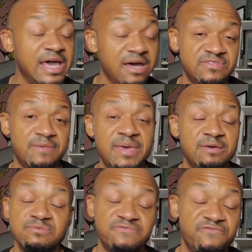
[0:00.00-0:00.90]
I have to
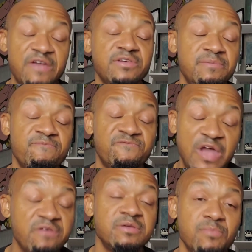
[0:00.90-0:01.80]
admit, it was very,
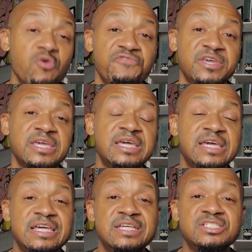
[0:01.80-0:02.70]
very moving.
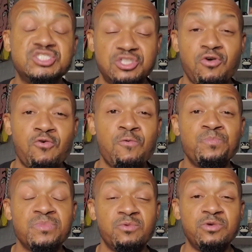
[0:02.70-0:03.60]
So
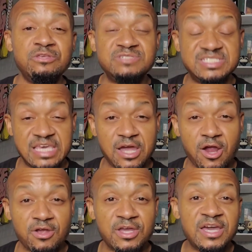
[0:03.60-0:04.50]
when you see
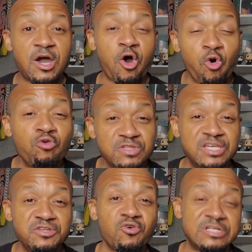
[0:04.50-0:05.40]
her
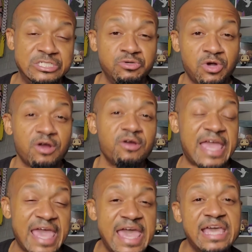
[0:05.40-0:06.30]
holding on to her
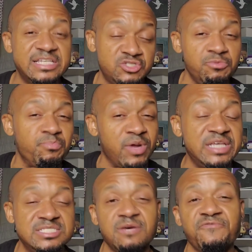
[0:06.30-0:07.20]
eggs to
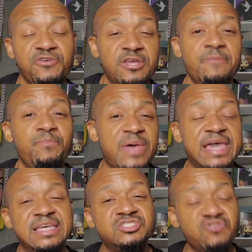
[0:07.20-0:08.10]
brace them for
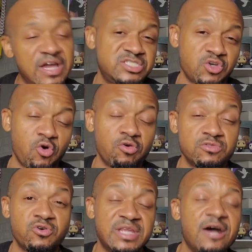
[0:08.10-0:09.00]
impact and trying to
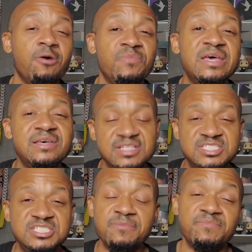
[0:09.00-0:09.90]
hold on to help the
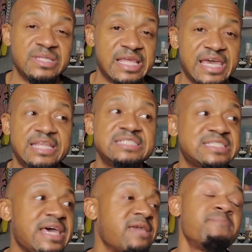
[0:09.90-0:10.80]
ship land,
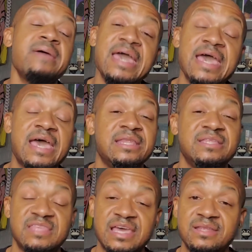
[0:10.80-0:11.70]
it's like, man,
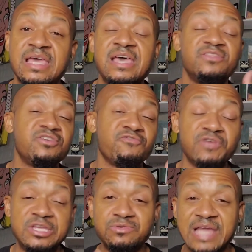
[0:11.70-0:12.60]
and then the
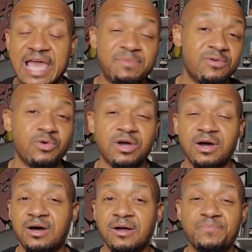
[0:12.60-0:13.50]
reunitement
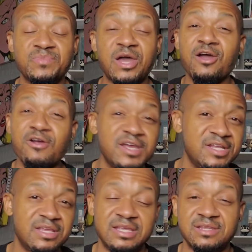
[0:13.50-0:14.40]
with um, her
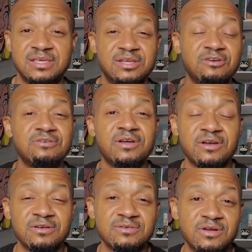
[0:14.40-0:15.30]
and, and, and her,
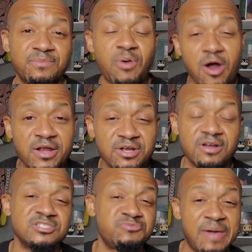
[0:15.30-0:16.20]
her, her
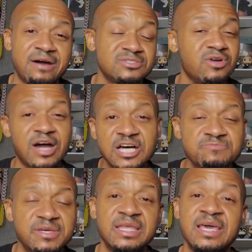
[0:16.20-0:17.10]
partner, her spouse, her
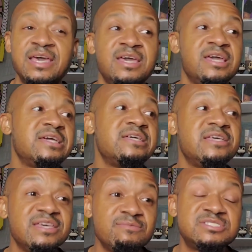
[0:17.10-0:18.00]
husband.
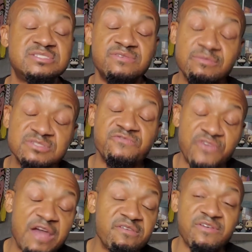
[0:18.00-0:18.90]
It was it was
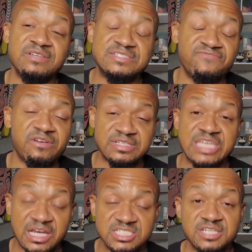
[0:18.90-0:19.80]
very very very
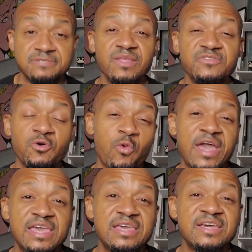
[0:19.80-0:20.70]
touching the
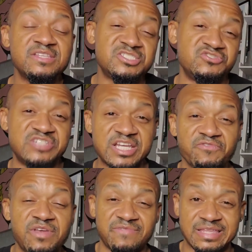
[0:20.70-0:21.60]
way the
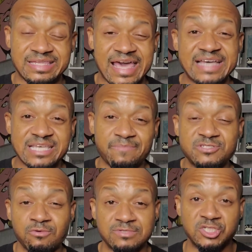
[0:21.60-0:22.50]
trajectory of the last
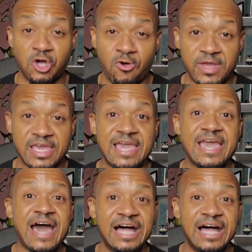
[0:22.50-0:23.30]
episode was going.